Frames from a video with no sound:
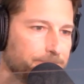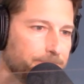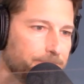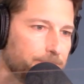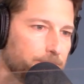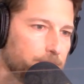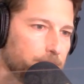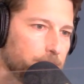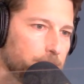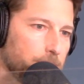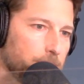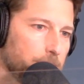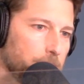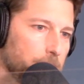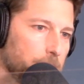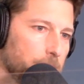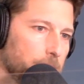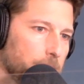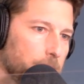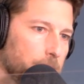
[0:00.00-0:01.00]

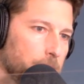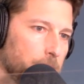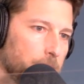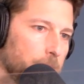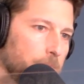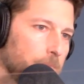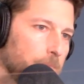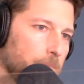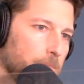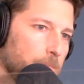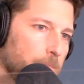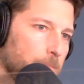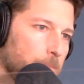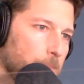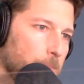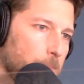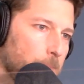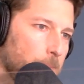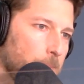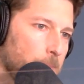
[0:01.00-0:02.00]

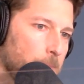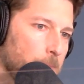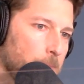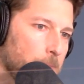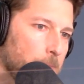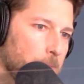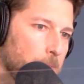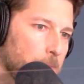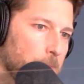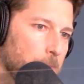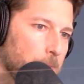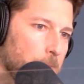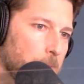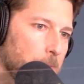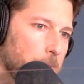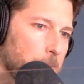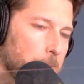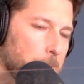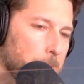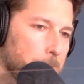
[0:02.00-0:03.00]

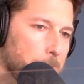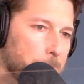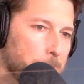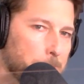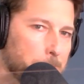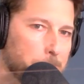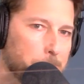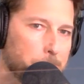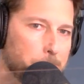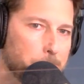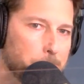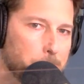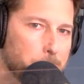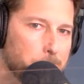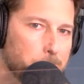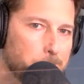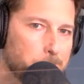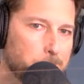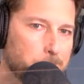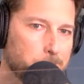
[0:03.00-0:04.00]

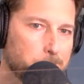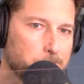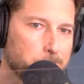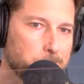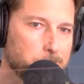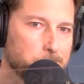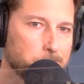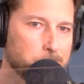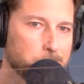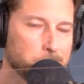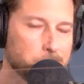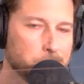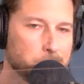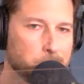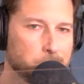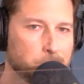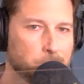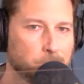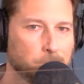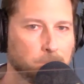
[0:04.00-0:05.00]

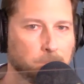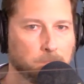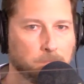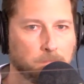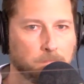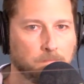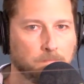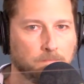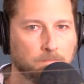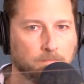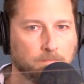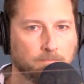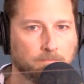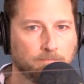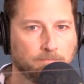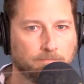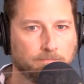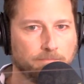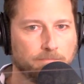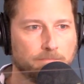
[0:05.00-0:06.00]

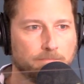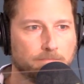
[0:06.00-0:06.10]
Nobody speaks.